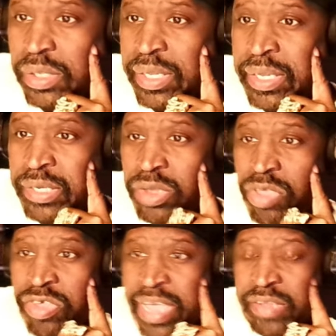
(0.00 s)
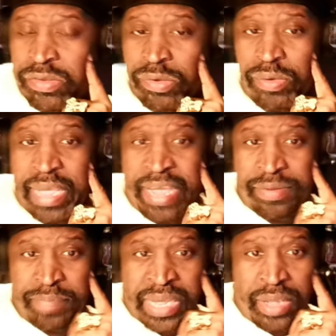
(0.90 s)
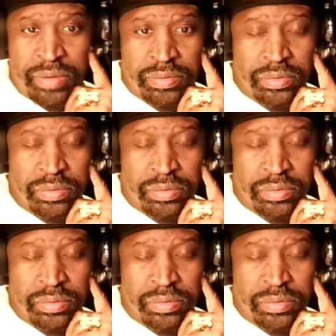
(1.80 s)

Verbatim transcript: and J2 had a bet.